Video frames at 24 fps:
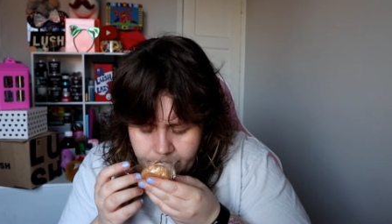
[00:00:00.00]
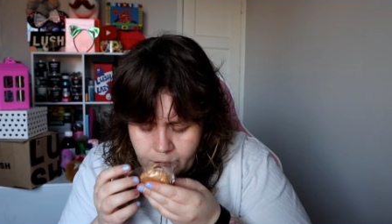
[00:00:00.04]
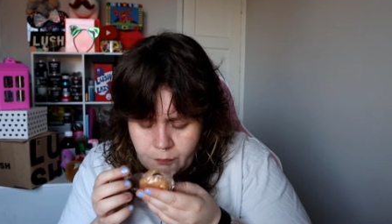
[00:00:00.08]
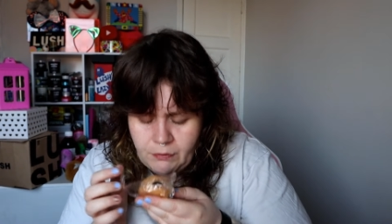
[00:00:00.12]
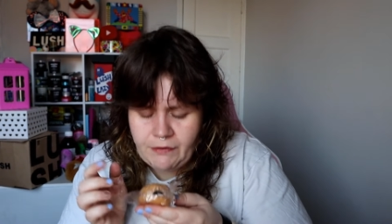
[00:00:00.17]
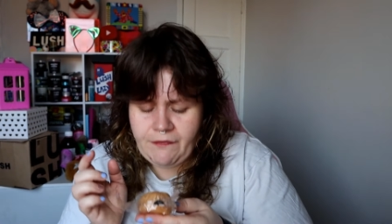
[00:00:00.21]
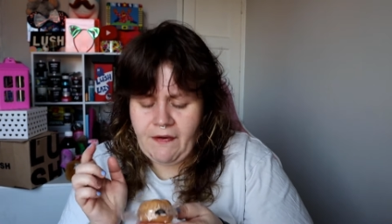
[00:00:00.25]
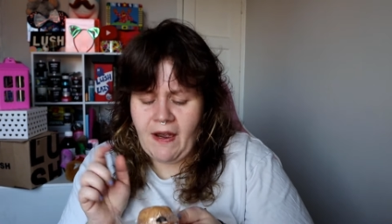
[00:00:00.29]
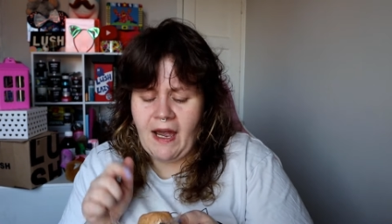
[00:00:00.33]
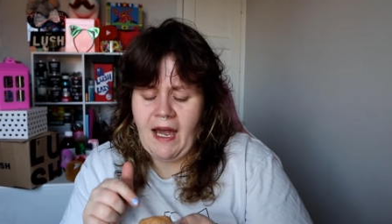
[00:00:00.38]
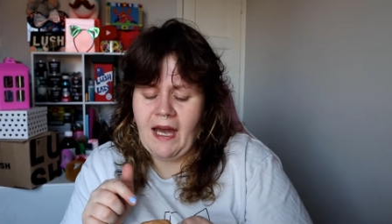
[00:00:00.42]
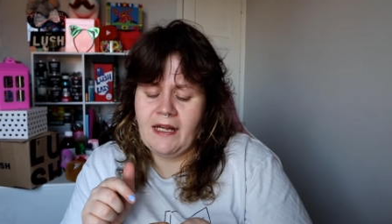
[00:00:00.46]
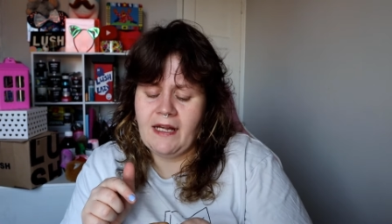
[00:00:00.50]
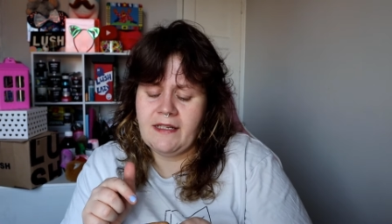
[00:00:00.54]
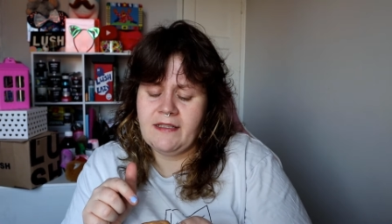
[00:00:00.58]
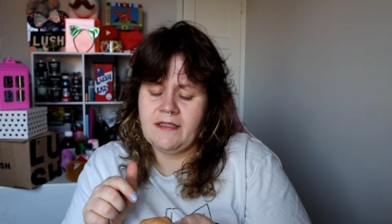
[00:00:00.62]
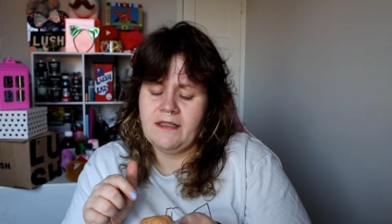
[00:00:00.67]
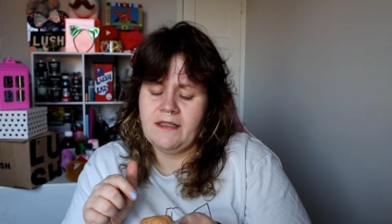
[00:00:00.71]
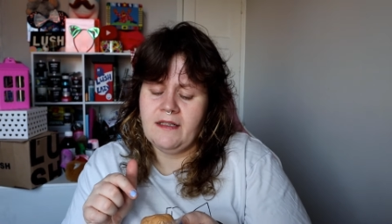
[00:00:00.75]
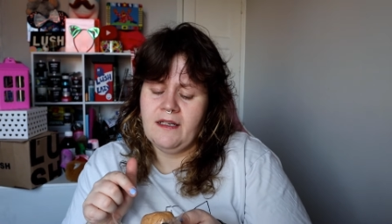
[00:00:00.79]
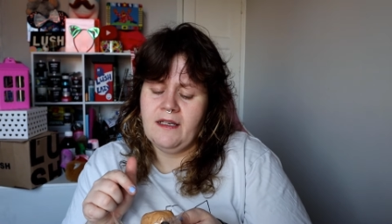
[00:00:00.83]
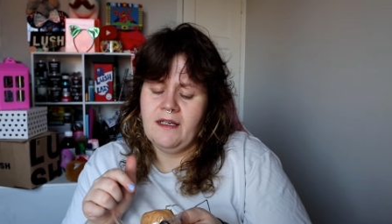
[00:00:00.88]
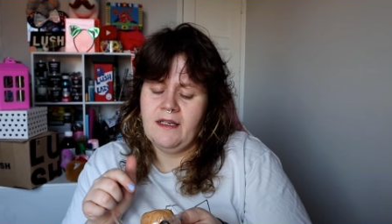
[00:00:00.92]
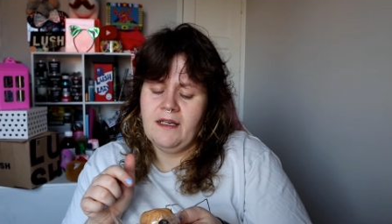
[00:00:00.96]
We've
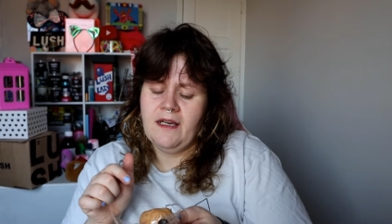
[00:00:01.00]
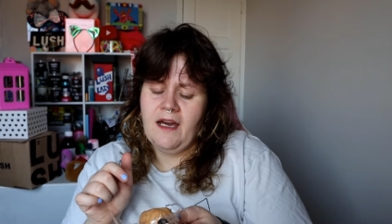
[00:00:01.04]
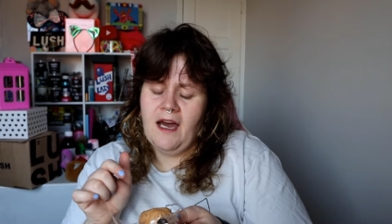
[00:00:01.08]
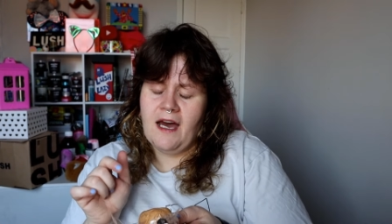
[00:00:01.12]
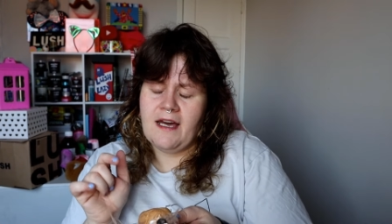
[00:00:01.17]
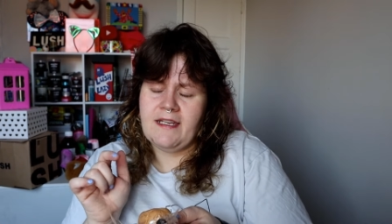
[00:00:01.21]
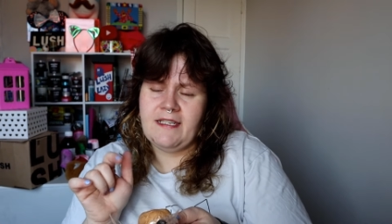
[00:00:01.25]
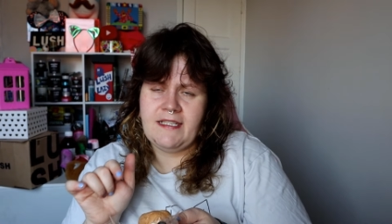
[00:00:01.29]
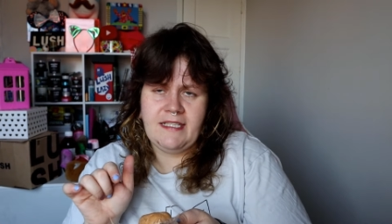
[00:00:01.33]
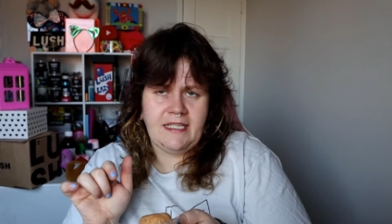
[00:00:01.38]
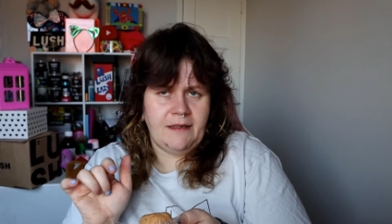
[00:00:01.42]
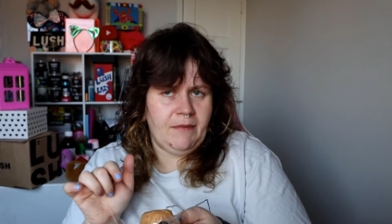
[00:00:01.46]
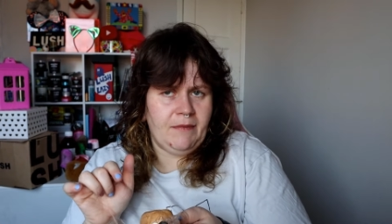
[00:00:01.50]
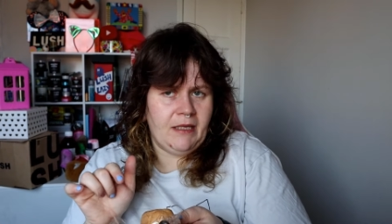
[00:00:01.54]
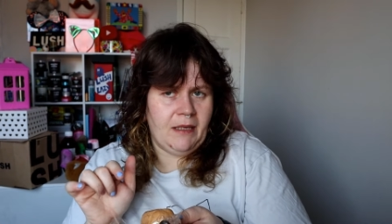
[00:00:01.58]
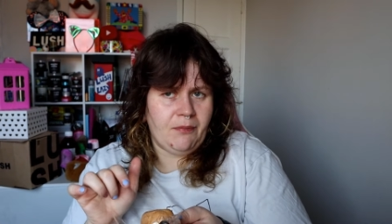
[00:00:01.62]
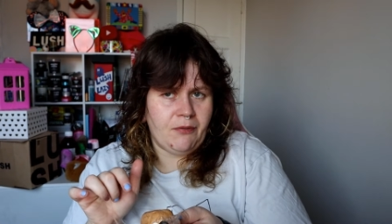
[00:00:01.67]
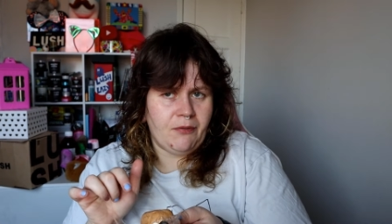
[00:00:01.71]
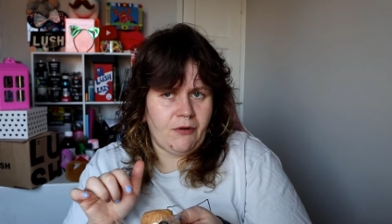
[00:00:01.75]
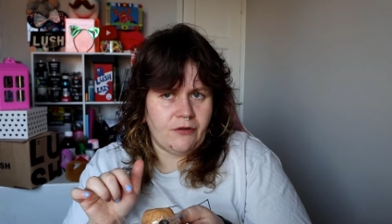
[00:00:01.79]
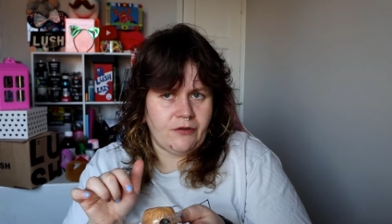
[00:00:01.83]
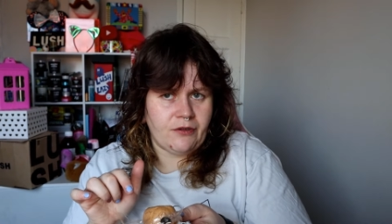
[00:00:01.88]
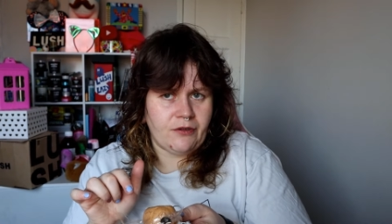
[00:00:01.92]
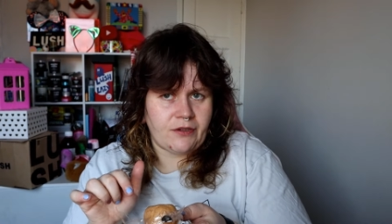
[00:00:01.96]
had a similar
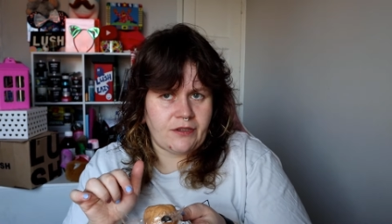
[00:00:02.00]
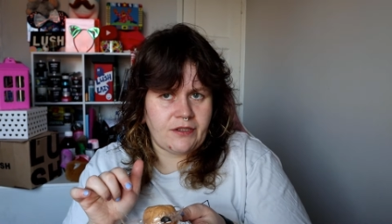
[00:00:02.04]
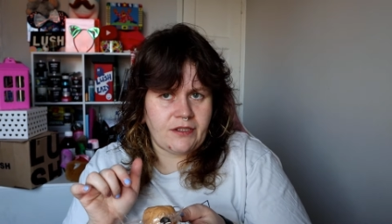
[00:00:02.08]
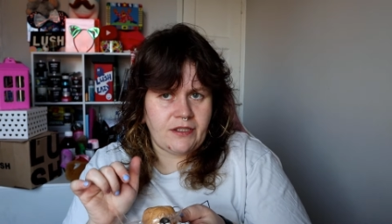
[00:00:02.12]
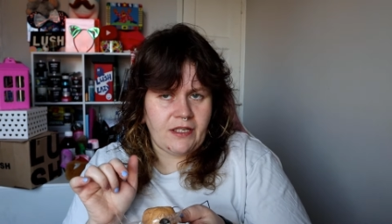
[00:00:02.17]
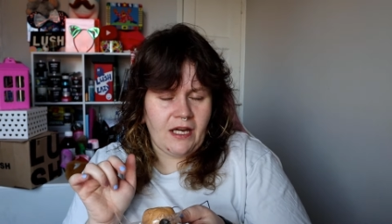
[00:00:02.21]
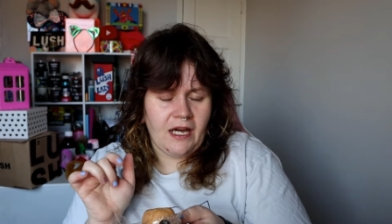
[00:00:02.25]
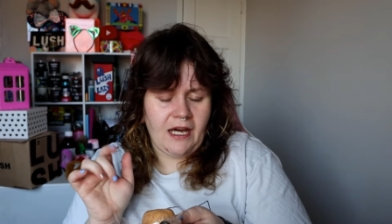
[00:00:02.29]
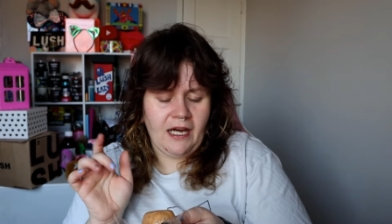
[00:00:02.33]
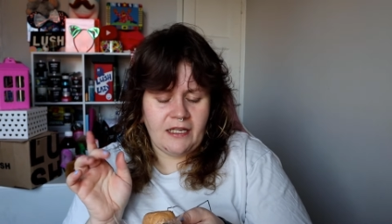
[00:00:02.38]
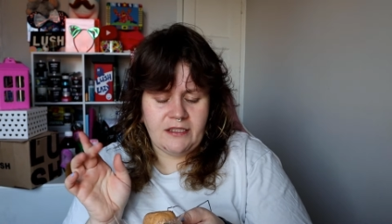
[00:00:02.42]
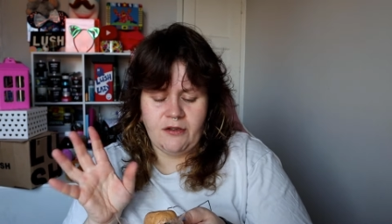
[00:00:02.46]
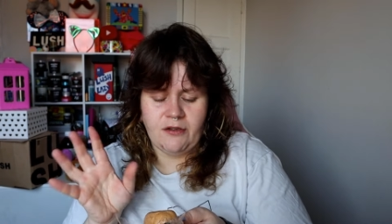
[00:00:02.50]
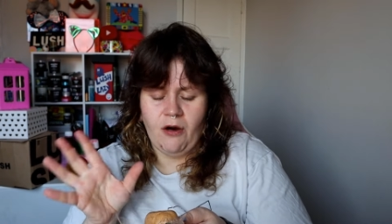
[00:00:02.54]
product, uh,